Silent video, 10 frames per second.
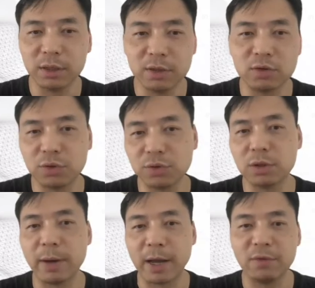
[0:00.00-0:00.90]
introduced
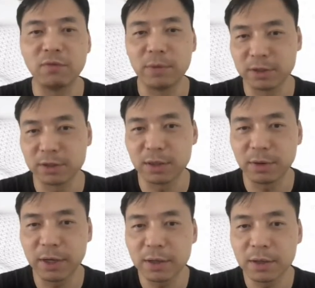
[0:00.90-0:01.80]
by information theory,